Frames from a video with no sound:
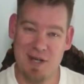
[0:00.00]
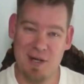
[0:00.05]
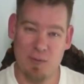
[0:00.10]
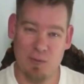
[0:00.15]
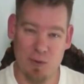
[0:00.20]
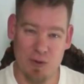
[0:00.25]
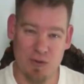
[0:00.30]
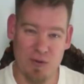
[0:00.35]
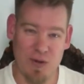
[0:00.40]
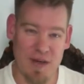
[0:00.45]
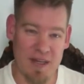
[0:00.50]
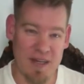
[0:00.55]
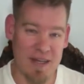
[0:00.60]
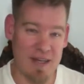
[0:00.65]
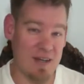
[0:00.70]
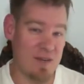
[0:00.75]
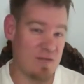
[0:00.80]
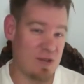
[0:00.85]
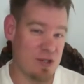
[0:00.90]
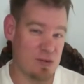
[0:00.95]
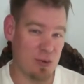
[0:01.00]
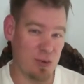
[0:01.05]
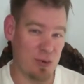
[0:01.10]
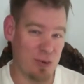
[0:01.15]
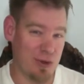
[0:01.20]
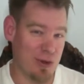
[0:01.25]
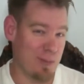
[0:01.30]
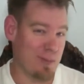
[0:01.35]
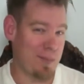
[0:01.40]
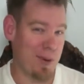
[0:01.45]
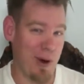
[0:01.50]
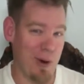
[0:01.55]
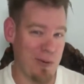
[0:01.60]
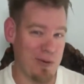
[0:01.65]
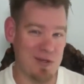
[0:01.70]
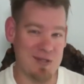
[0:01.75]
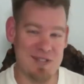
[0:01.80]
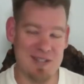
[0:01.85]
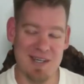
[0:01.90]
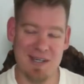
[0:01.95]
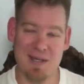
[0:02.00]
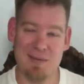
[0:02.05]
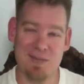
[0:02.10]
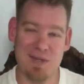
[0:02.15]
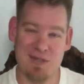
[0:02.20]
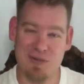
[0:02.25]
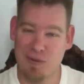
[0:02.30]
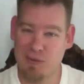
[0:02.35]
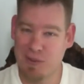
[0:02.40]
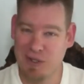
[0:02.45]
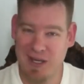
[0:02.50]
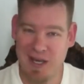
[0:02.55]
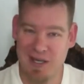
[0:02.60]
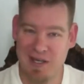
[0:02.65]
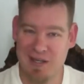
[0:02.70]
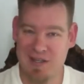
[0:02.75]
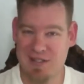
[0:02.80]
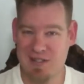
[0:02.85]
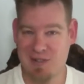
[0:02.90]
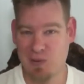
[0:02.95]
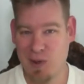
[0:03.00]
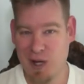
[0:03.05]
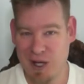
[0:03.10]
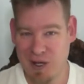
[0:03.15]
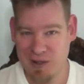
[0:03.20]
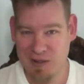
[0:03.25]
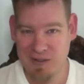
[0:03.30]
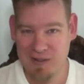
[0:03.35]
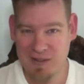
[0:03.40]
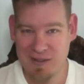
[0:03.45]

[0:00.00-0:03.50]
we're creating individual components that can be duplicated as well.